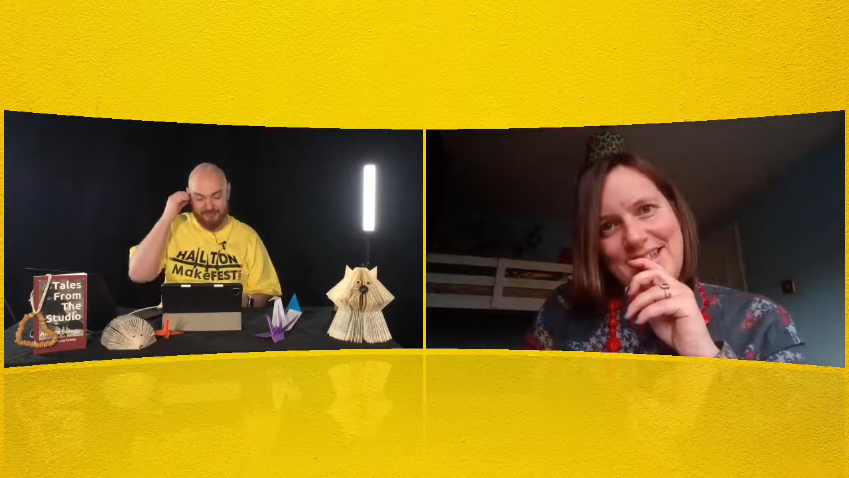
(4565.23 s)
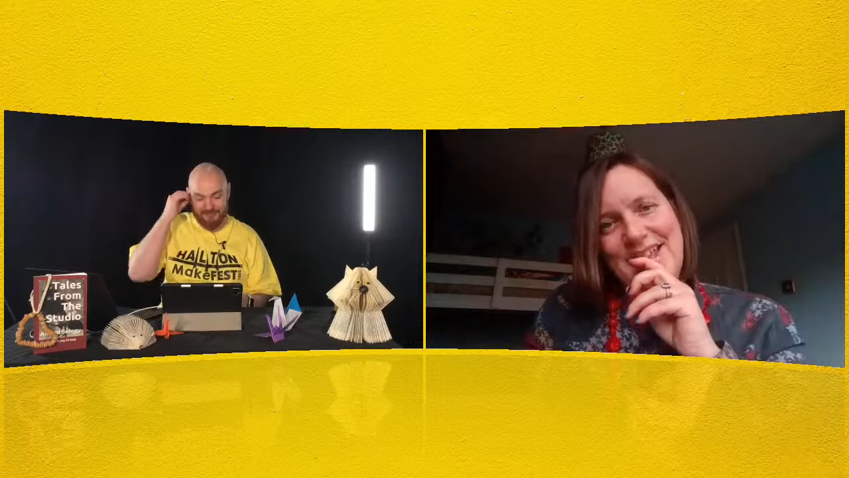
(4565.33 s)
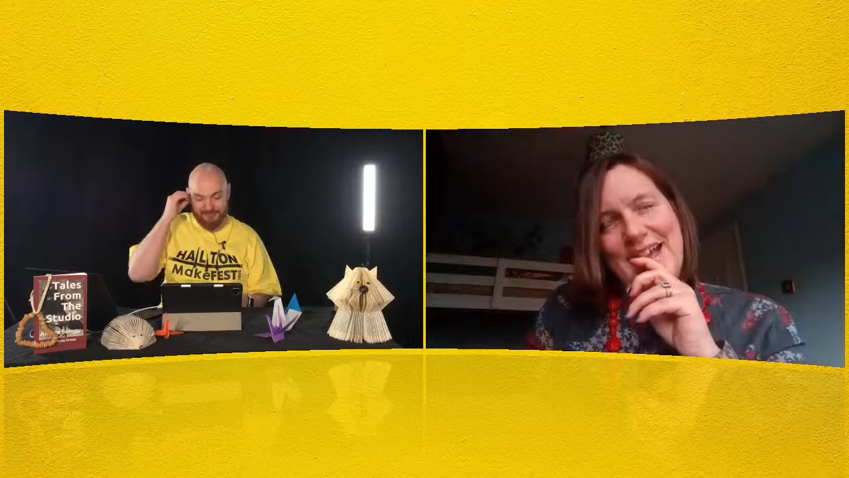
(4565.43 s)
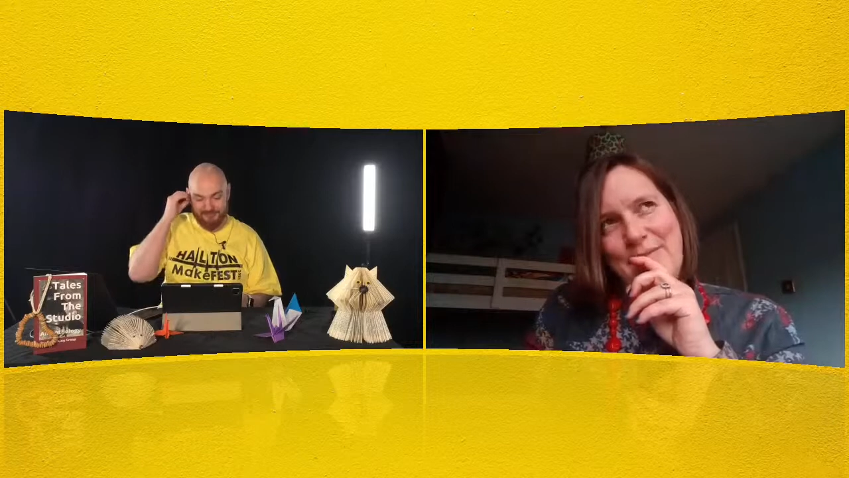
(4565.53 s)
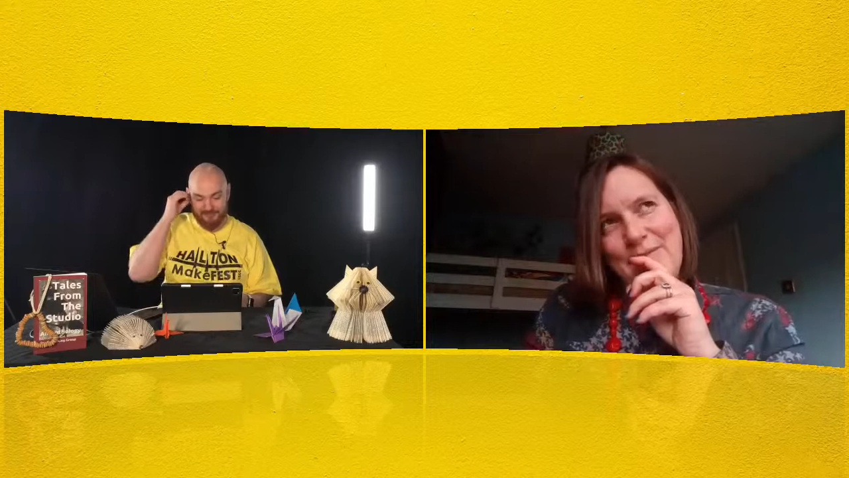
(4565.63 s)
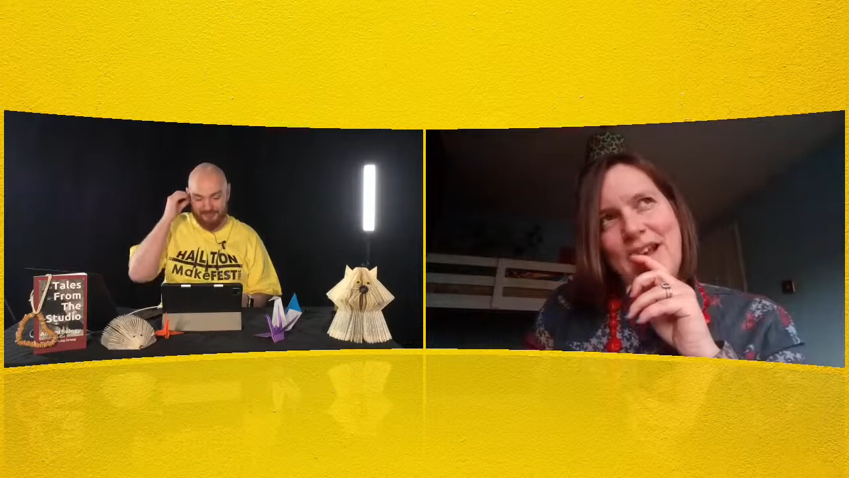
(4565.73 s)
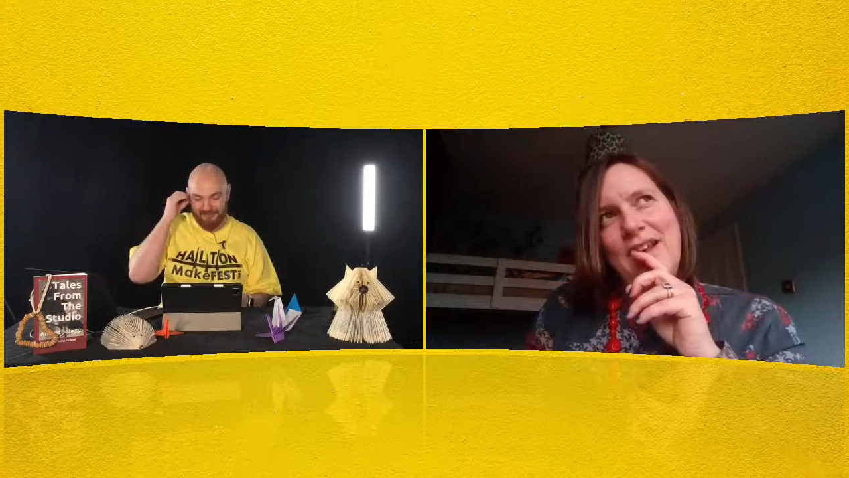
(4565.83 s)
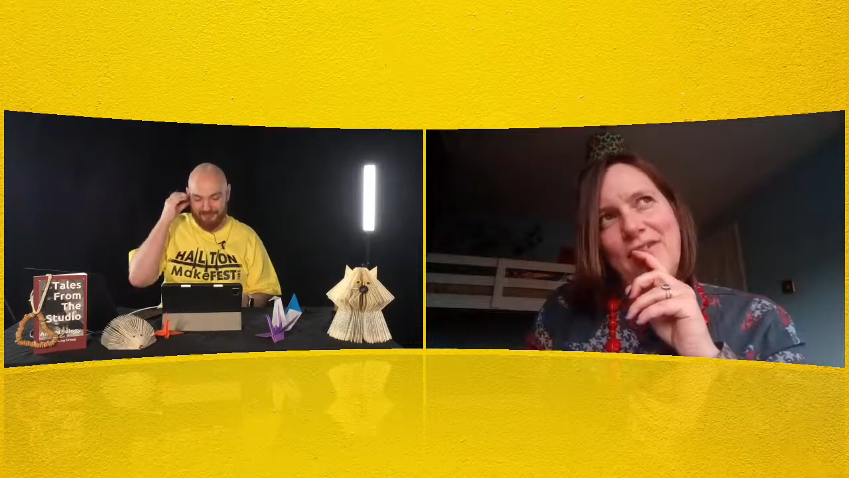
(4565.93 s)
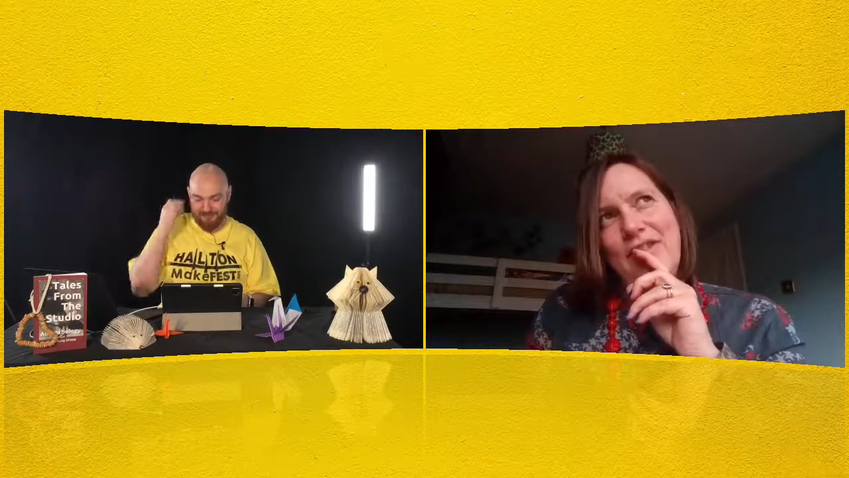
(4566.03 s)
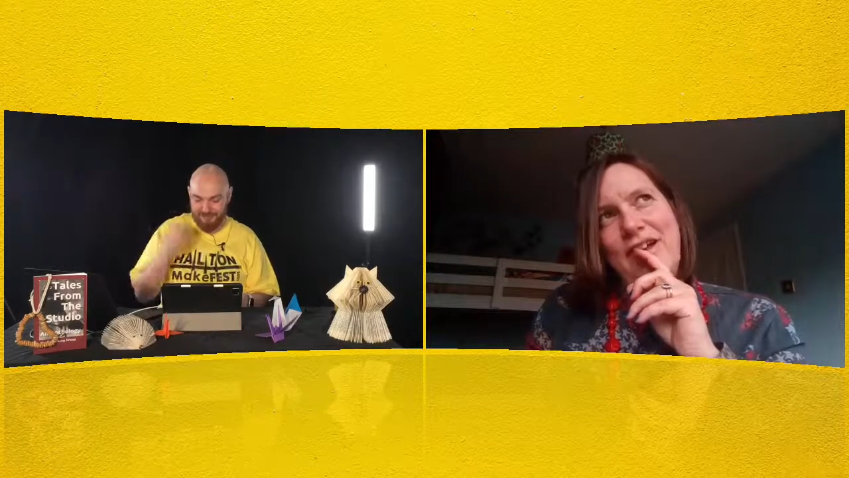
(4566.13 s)
Yeah, I
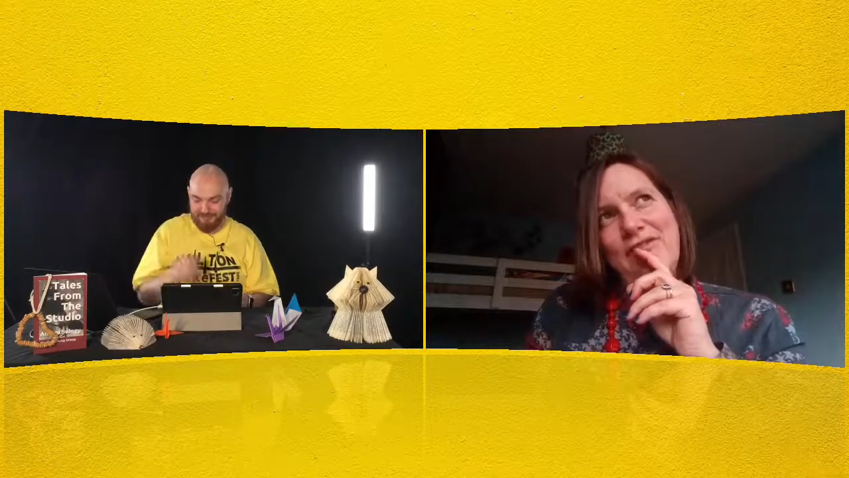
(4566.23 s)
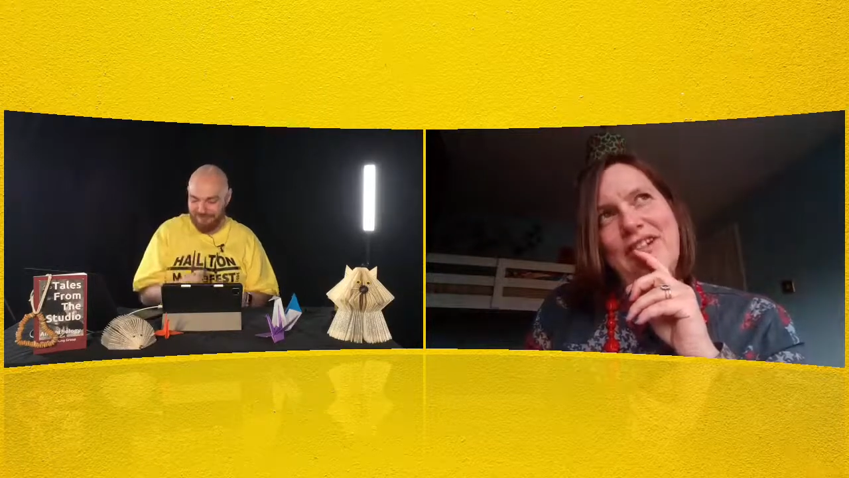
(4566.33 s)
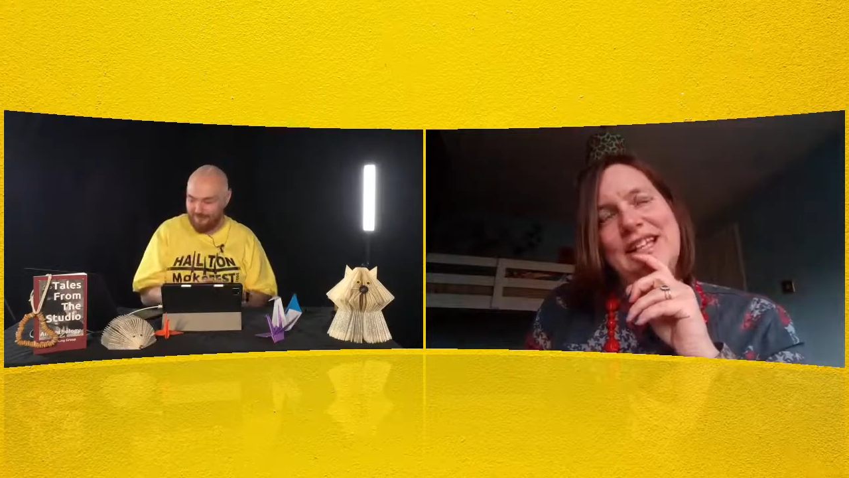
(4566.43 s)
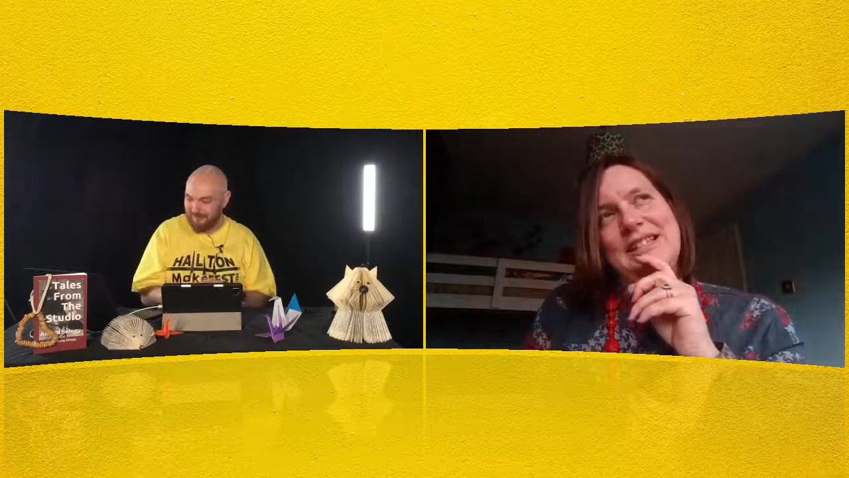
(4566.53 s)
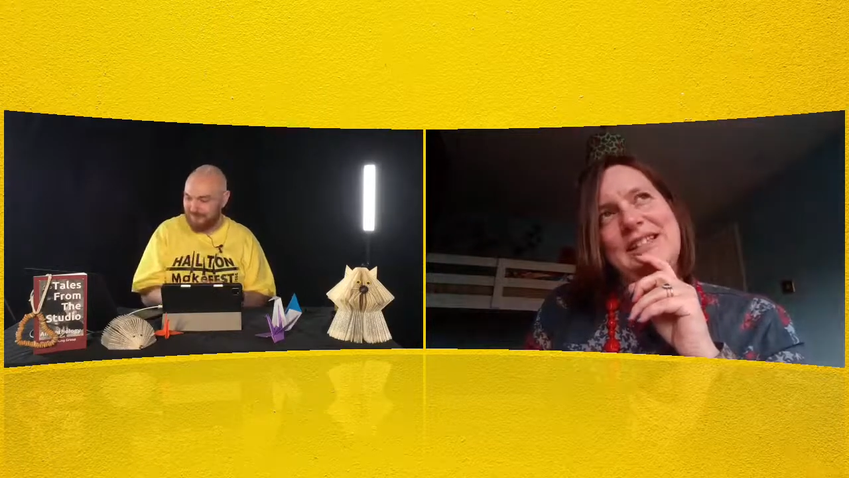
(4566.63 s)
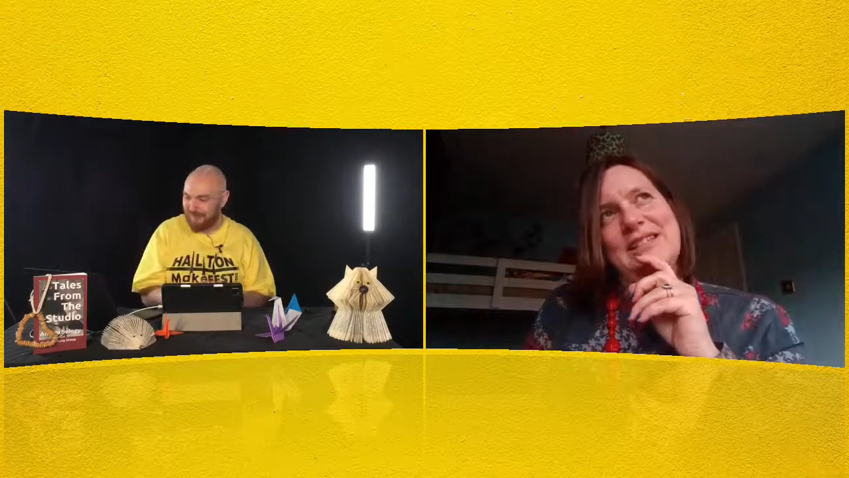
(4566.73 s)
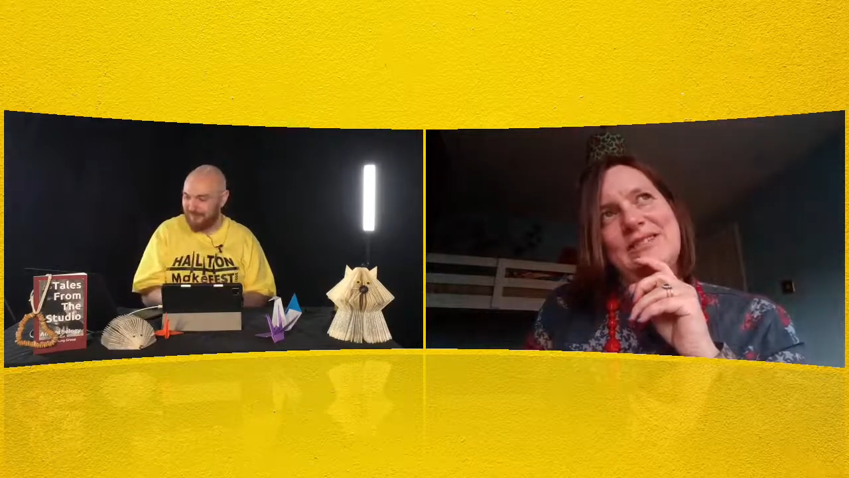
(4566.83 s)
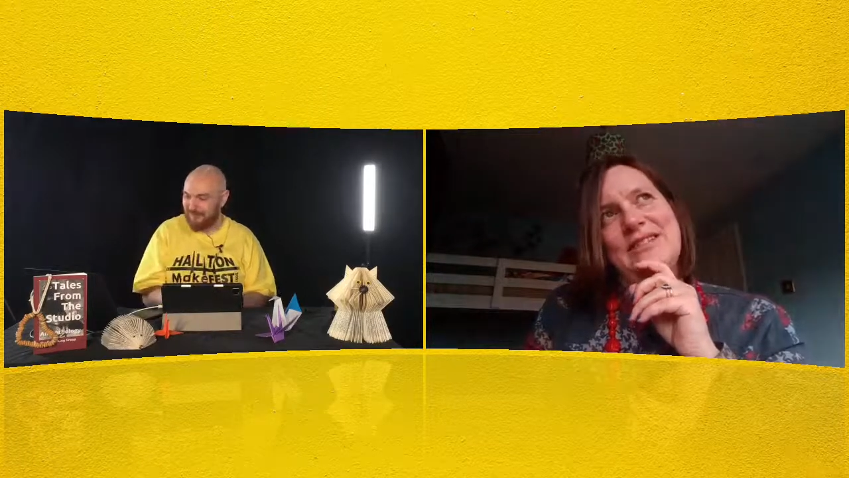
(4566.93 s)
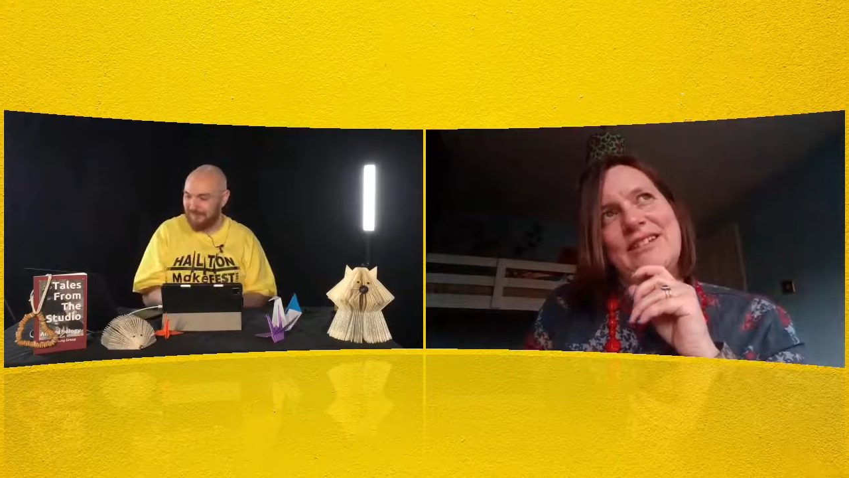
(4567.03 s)
love that phrase, and